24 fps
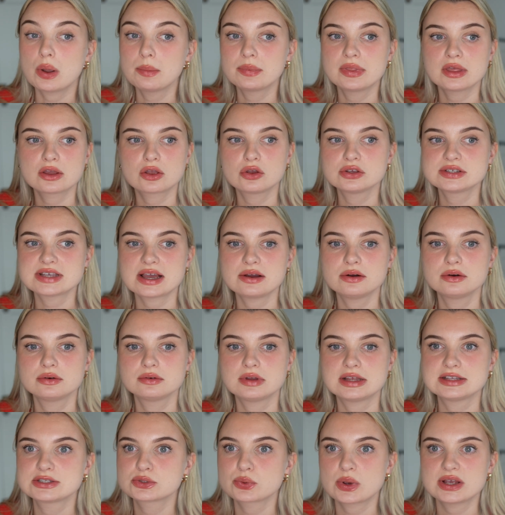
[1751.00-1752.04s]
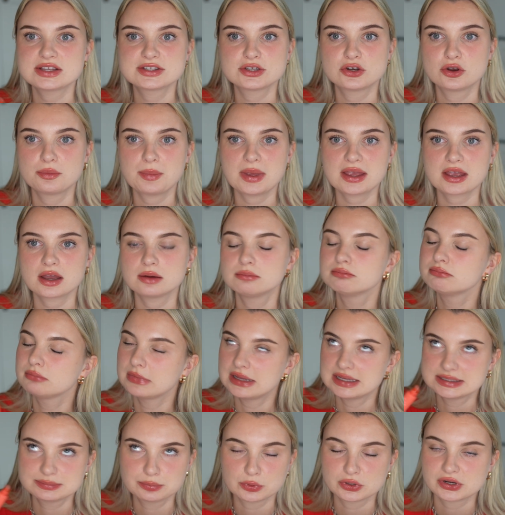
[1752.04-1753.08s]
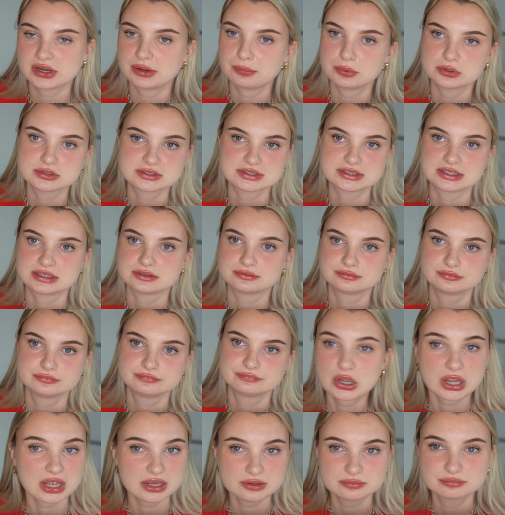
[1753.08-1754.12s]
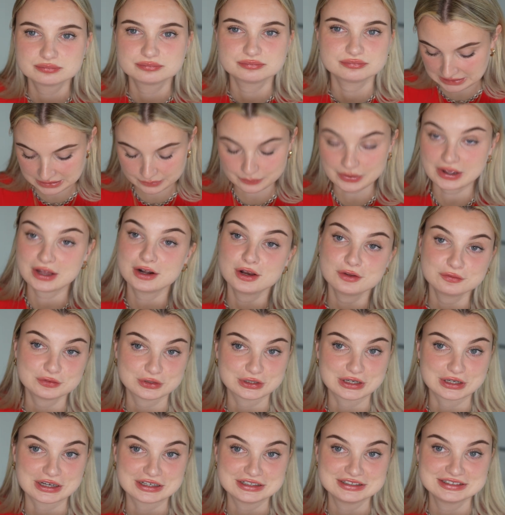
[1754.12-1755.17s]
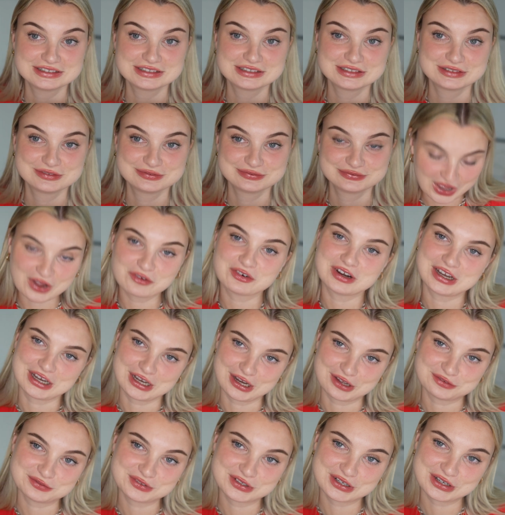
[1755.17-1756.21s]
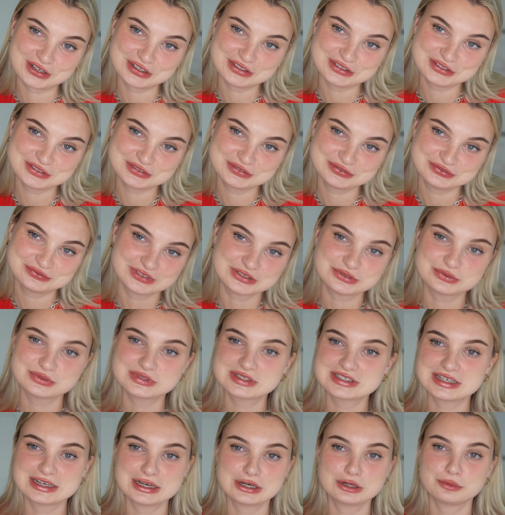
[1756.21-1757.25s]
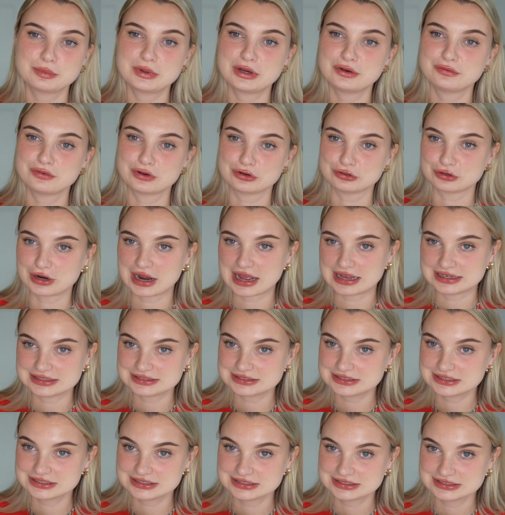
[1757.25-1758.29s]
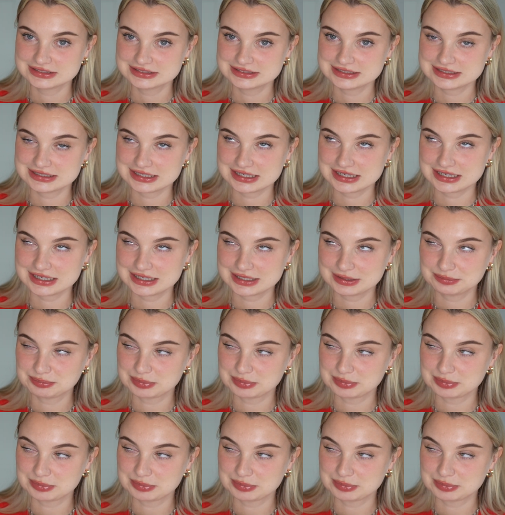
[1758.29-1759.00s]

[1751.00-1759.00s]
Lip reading: woman that goes out in sweats and no makeup is body positive, okay? Anyway, I love you guys. I really love you guys. This was a little bit of a rant today,